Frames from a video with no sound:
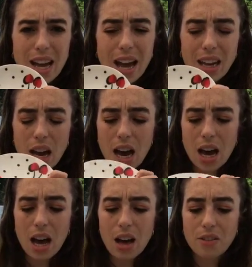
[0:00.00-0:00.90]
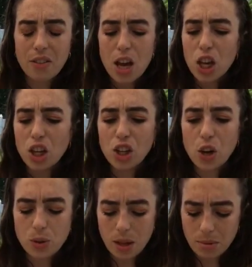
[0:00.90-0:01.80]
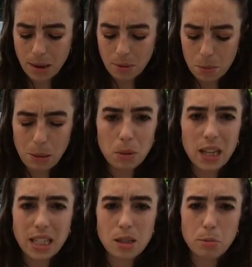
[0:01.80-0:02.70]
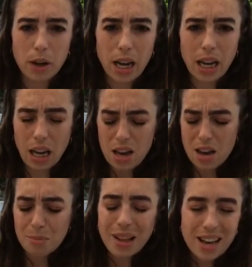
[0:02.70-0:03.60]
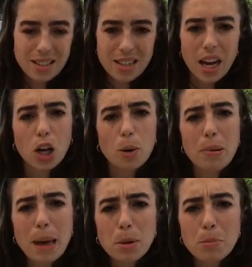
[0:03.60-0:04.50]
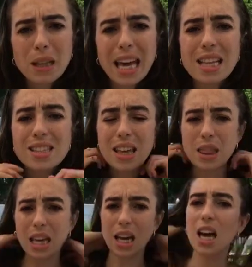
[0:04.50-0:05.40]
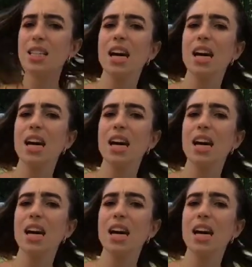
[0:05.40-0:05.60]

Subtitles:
of, you know, sometimes people like to bring plastic or paper plates, I think cut down on the